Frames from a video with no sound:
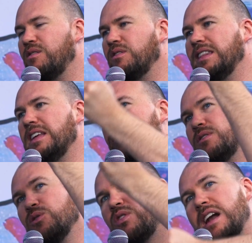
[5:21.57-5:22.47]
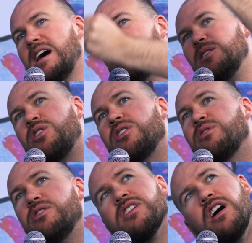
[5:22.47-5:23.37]
look it up and look at the
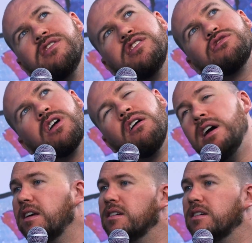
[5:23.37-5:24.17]
roots. Oh, is this growing?